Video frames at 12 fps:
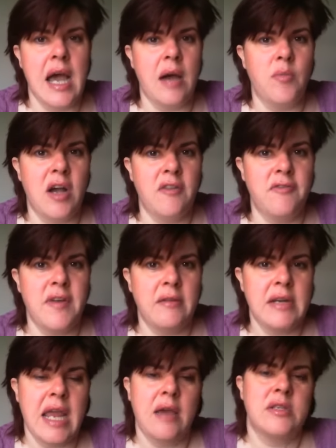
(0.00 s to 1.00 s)
And what I've
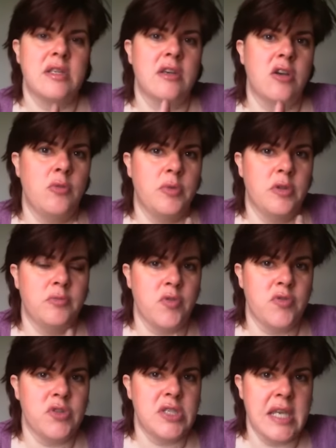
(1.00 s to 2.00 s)
found now is that a couple of
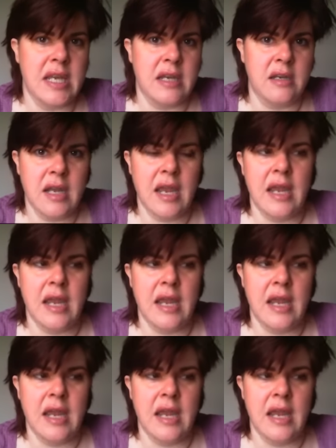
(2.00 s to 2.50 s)
months in,